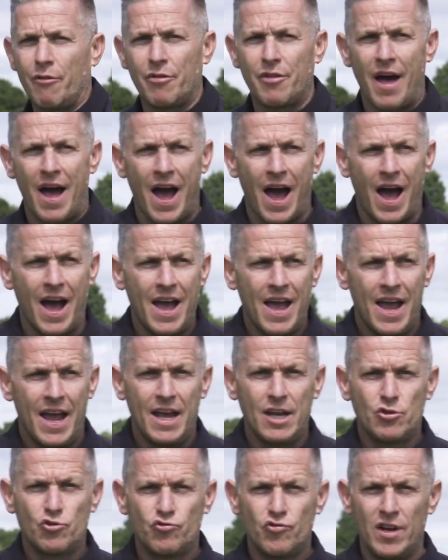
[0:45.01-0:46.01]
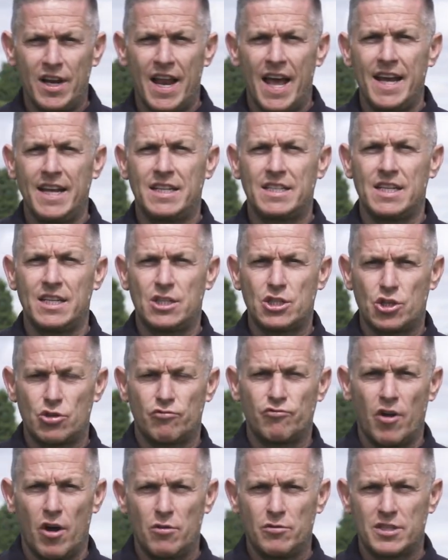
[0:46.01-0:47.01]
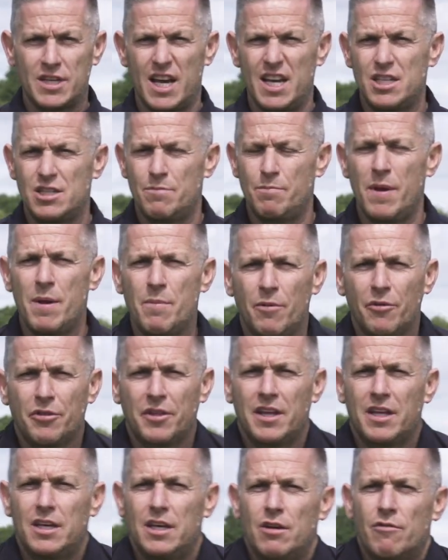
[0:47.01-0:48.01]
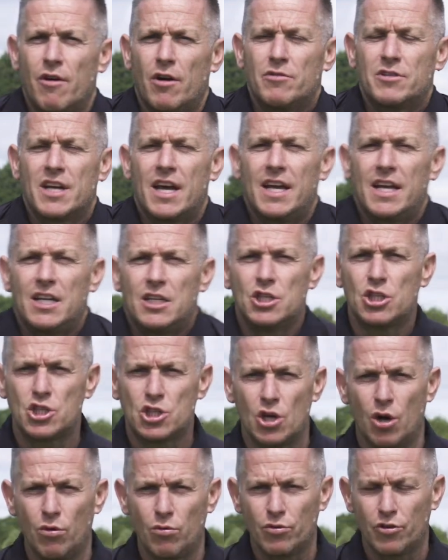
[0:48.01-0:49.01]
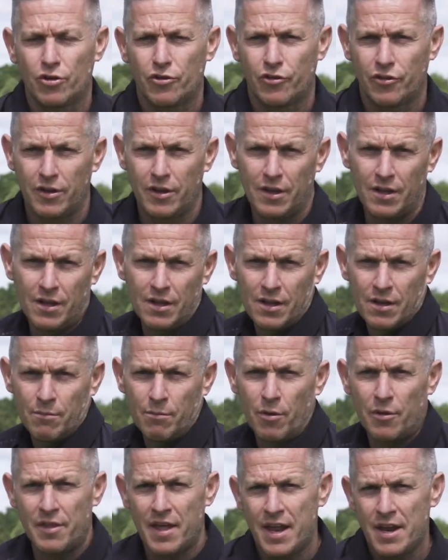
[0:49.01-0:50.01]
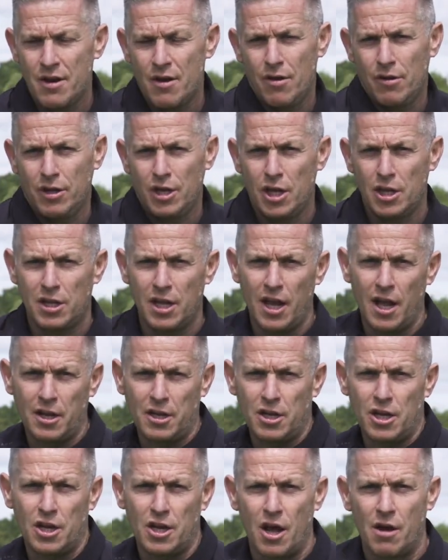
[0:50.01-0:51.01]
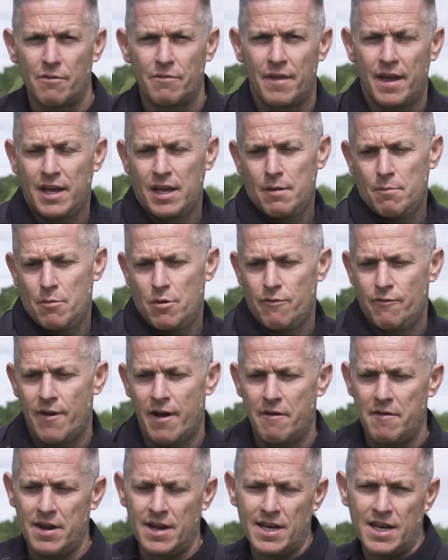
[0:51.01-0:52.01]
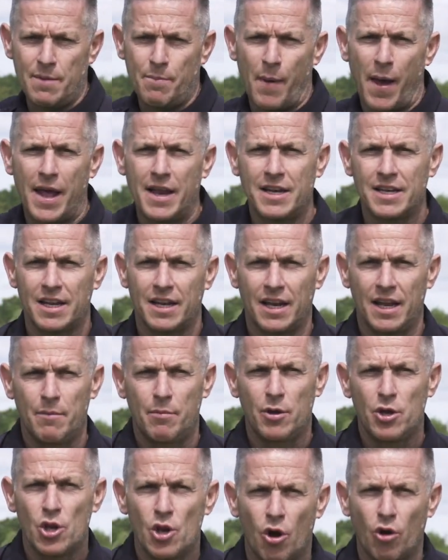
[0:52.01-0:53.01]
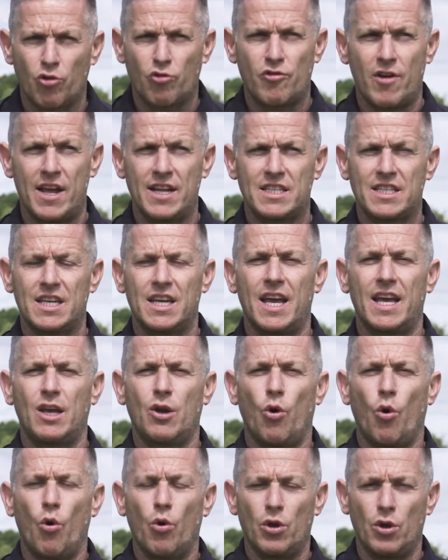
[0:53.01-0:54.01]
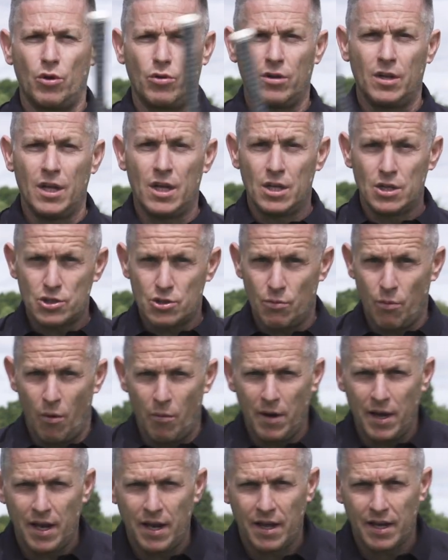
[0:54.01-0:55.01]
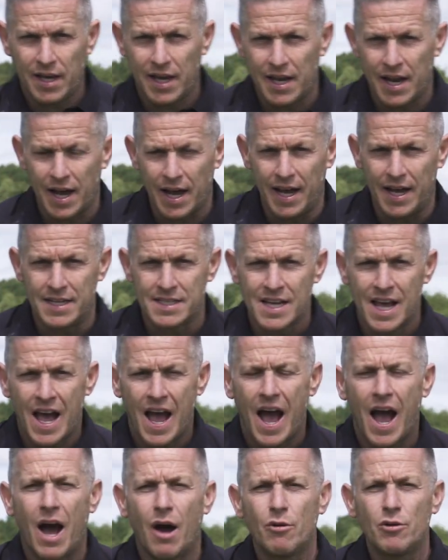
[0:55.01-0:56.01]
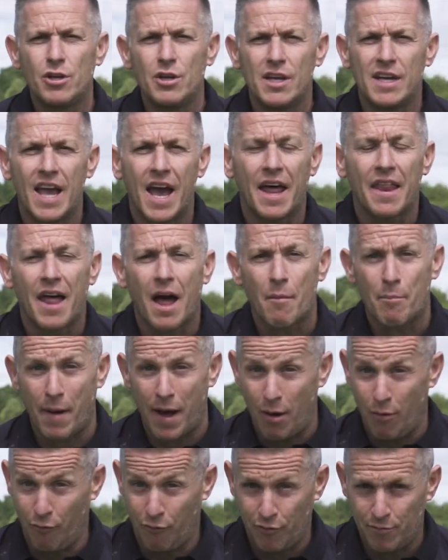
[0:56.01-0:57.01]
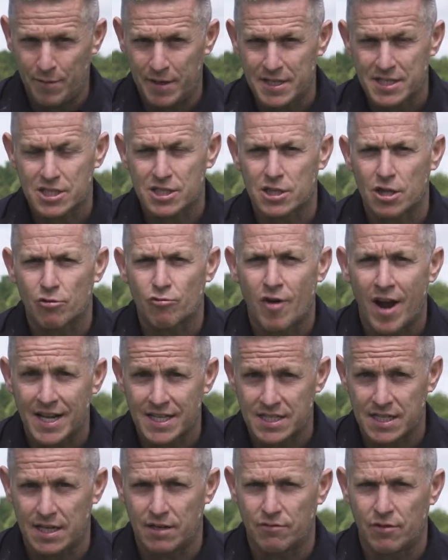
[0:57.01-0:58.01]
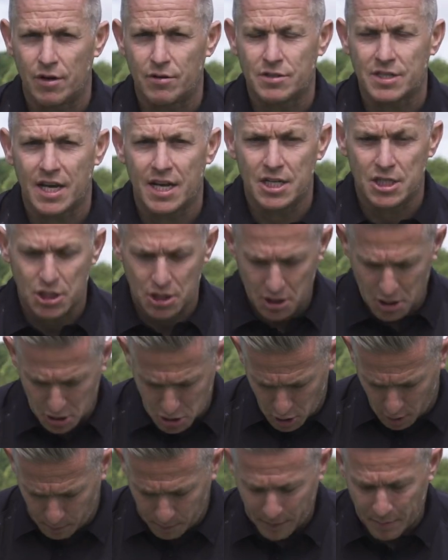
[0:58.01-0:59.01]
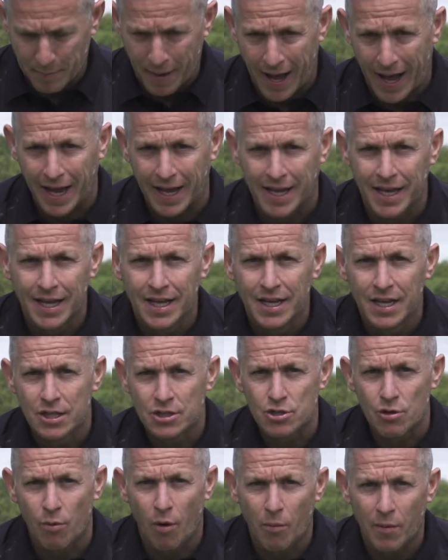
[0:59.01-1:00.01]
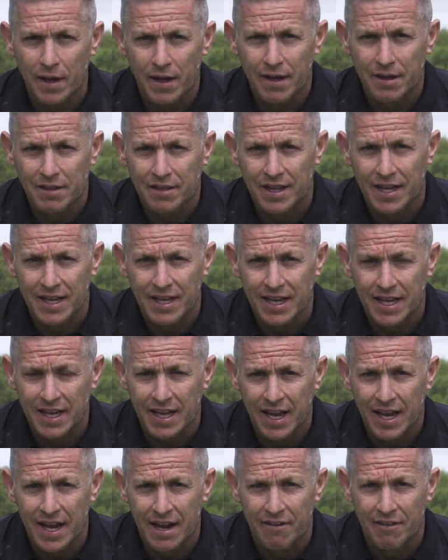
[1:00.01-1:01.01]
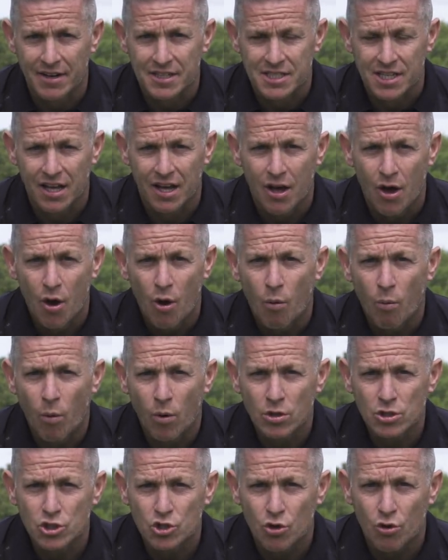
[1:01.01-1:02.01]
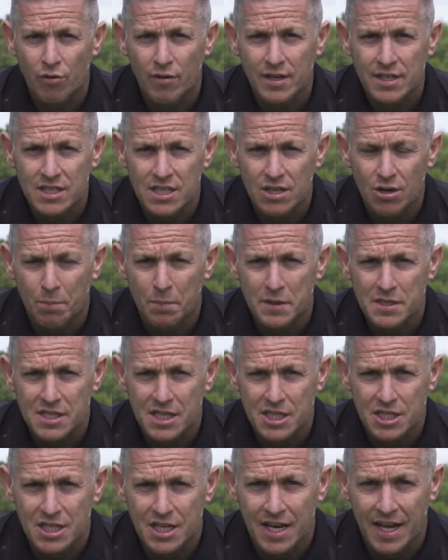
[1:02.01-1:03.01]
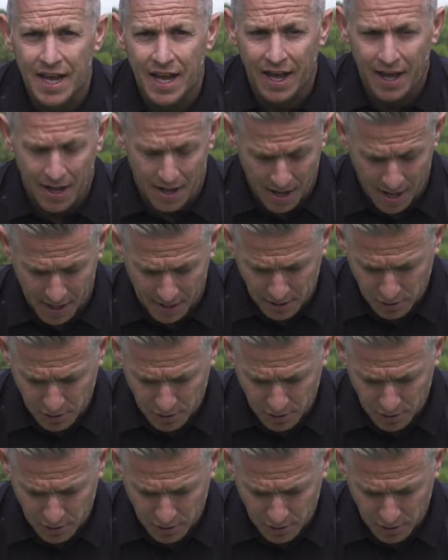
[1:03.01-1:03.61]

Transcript: that is related to rotation. People think you're rotating your shoulders, but then you don't. They can move very independently, but you're not creating a coil. So what we're looking at is how do you get that power from this thoracic rotation at the top of the back. So what we're thinking here is that once you're into your position here at